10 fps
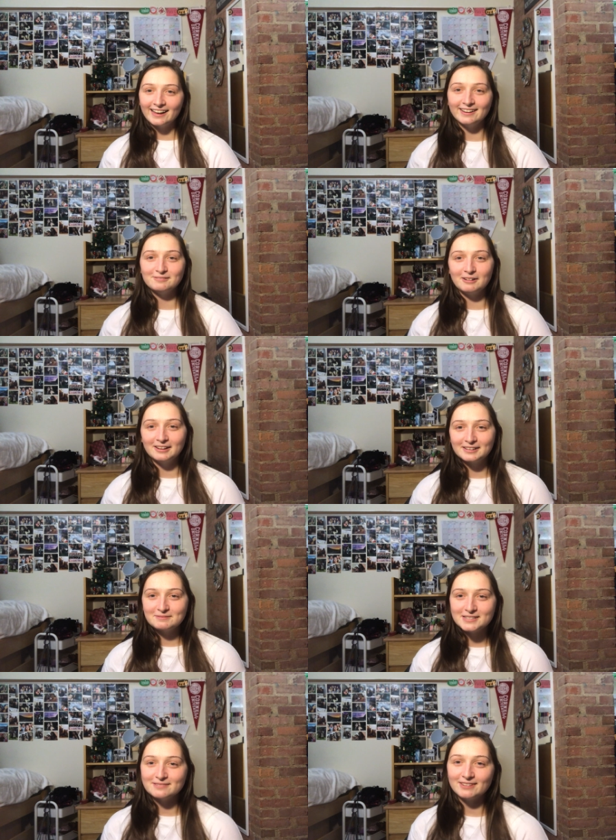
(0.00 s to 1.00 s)
Hi,
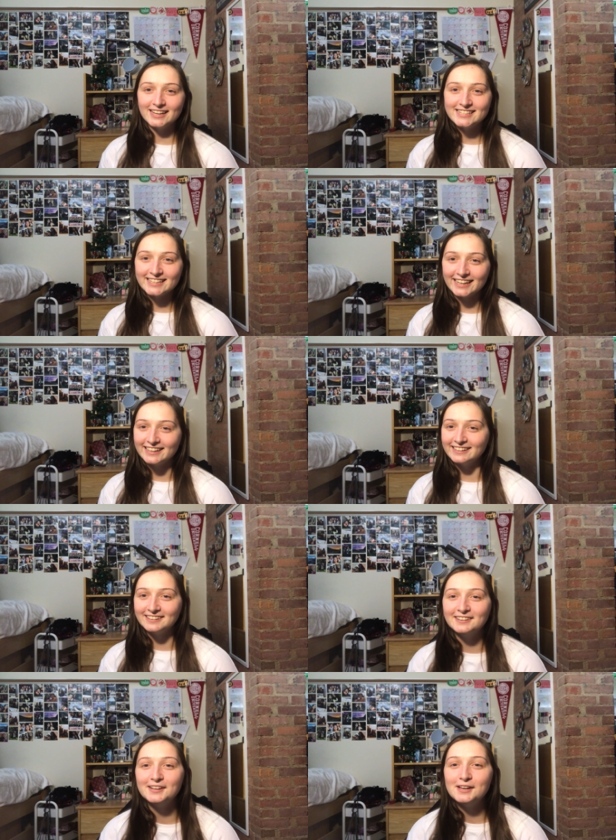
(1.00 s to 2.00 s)
welcome to my
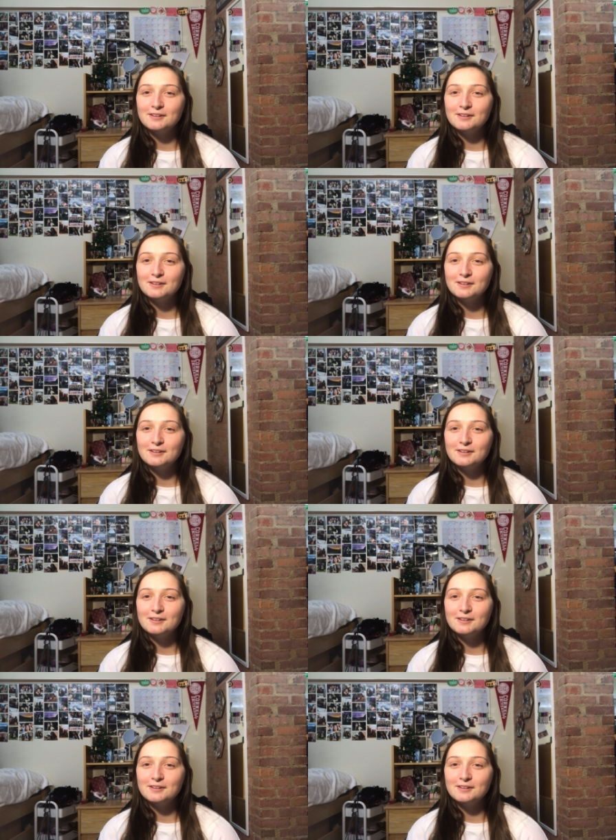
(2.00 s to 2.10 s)
channel.